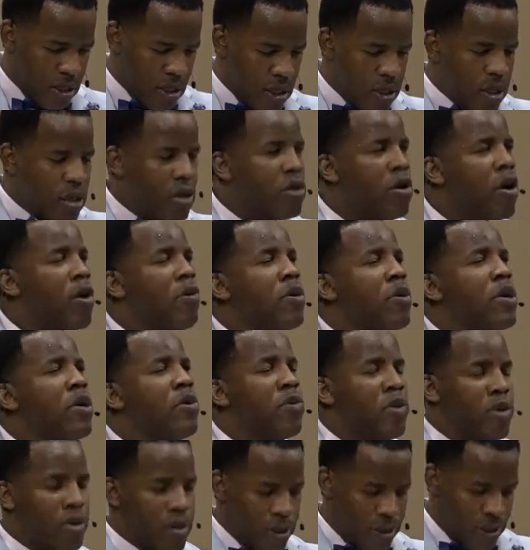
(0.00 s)
You know, we
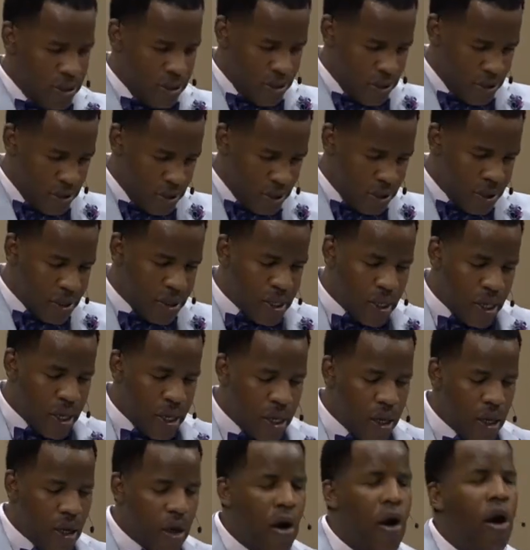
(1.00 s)
would
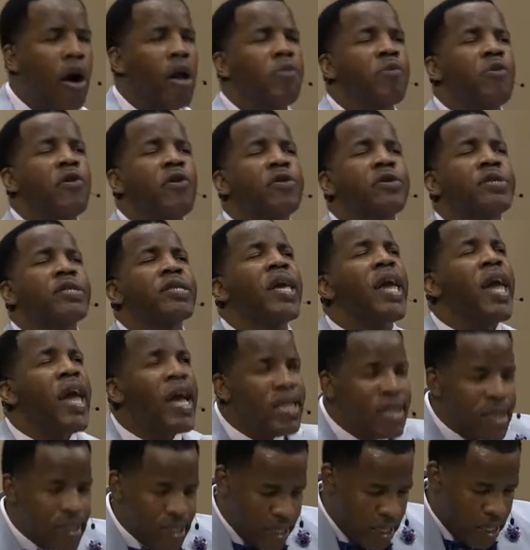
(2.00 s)
say almost
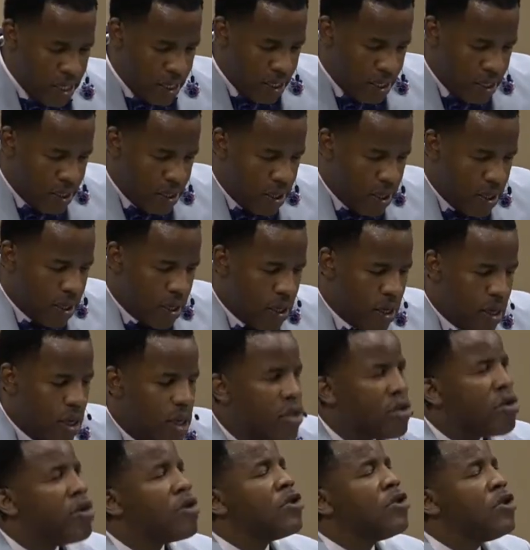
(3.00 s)
anything
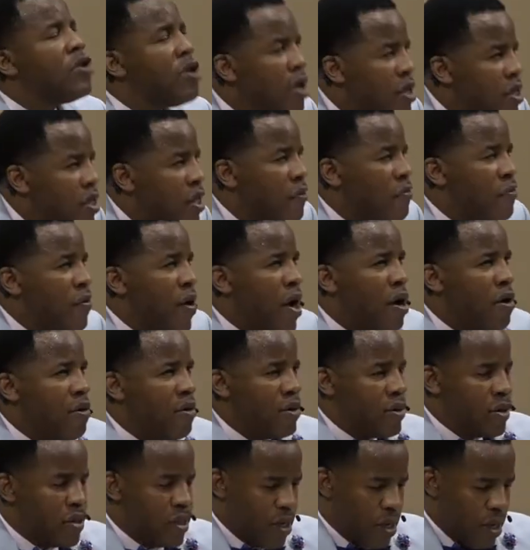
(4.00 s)
to justify
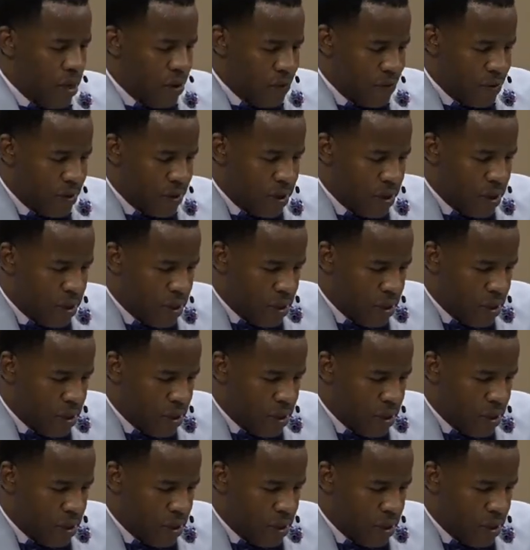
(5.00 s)
ourselves.